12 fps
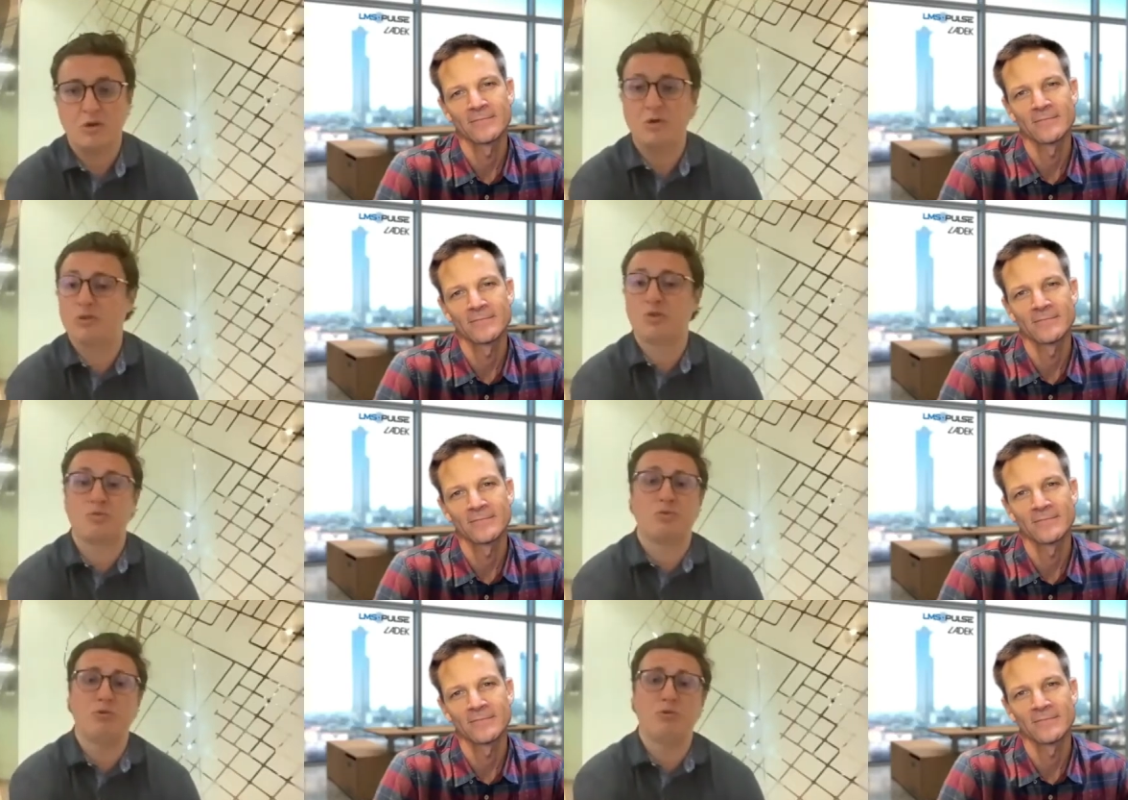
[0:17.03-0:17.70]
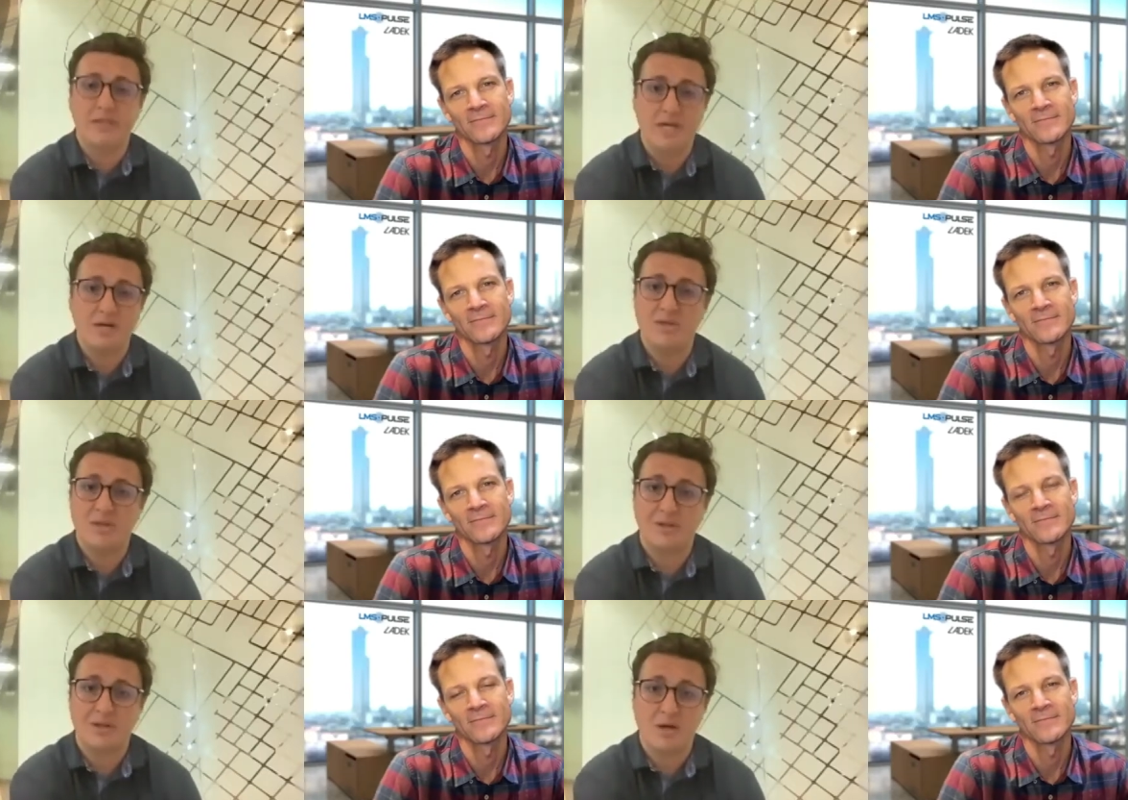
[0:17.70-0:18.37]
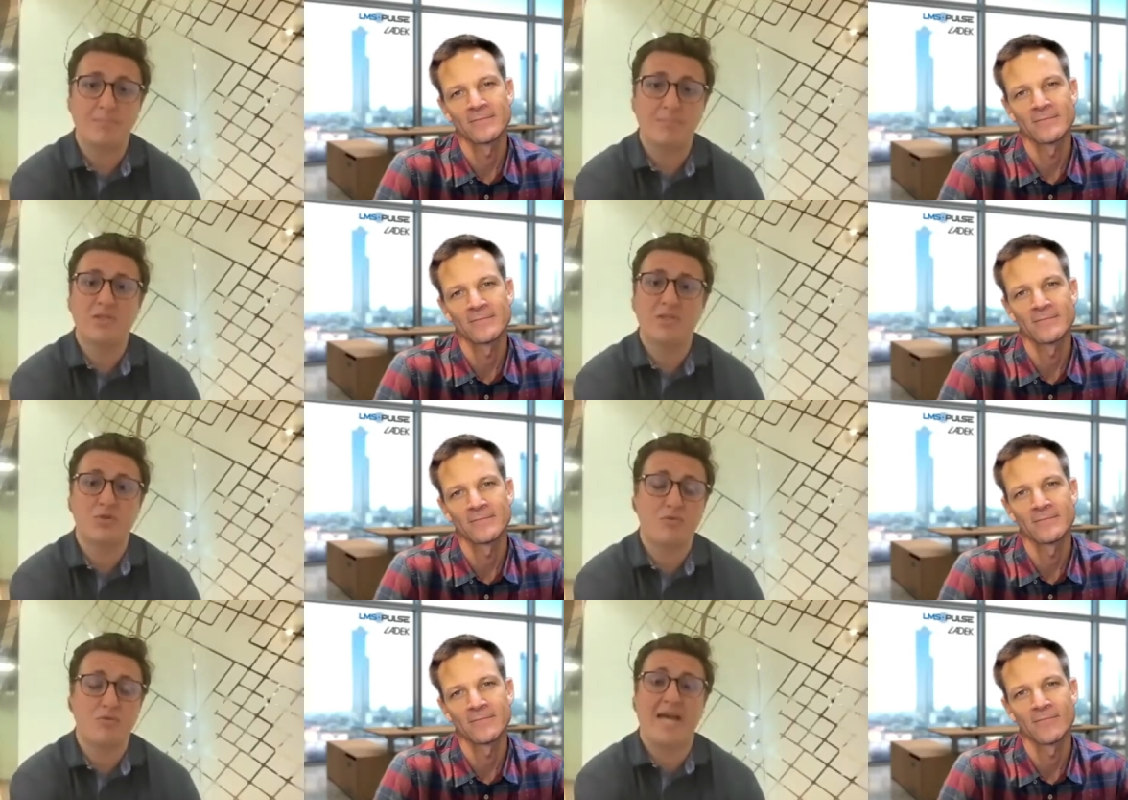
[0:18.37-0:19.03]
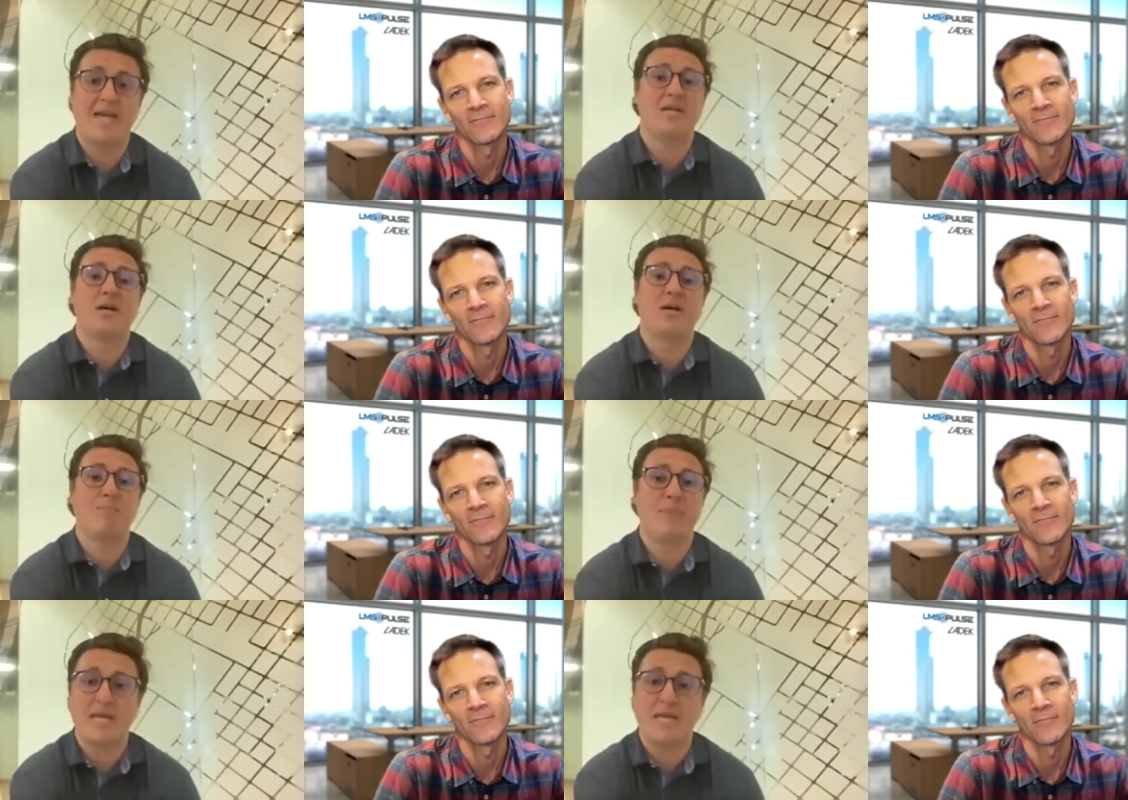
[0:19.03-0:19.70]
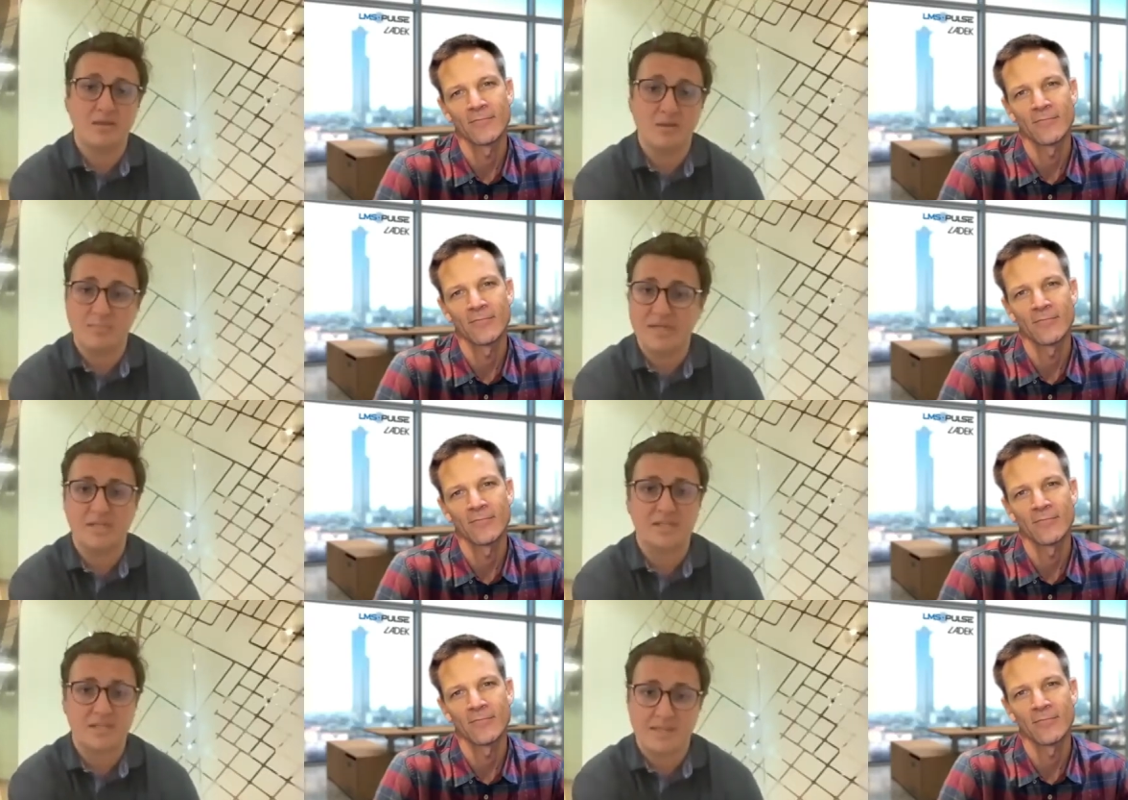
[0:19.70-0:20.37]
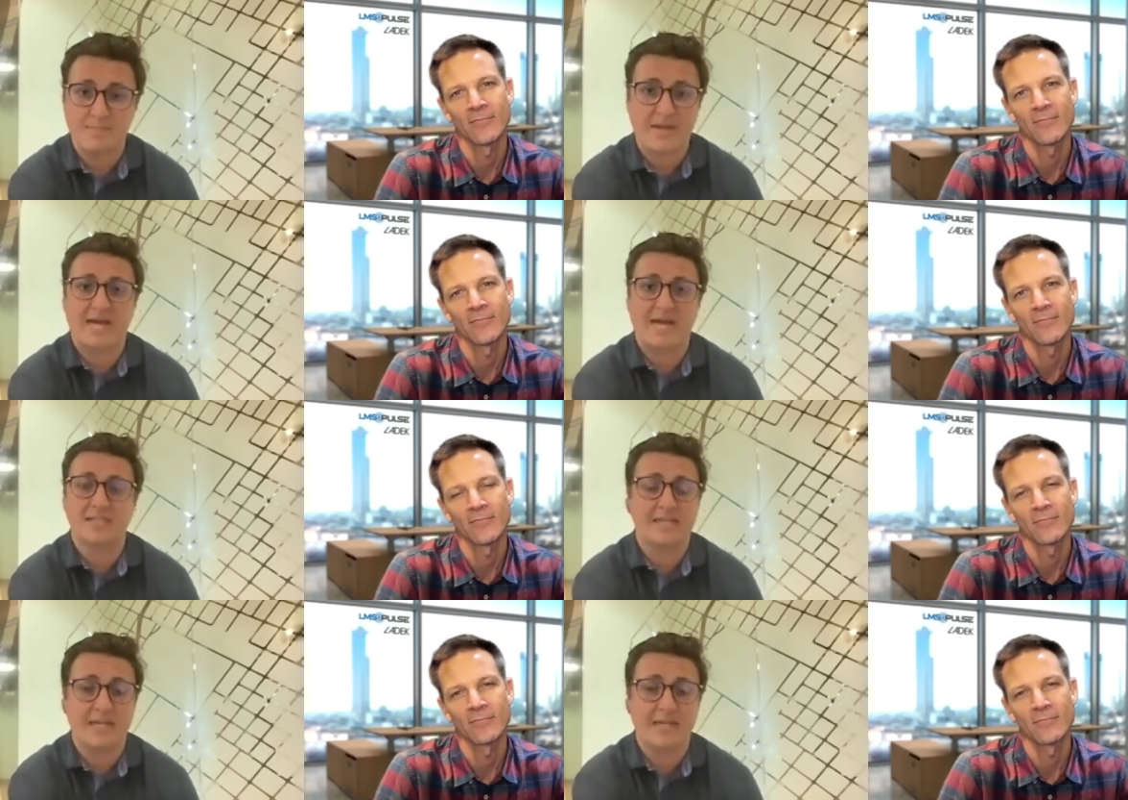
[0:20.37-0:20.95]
Speaker 1: are truly going to be the companies who end up making the biggest impact in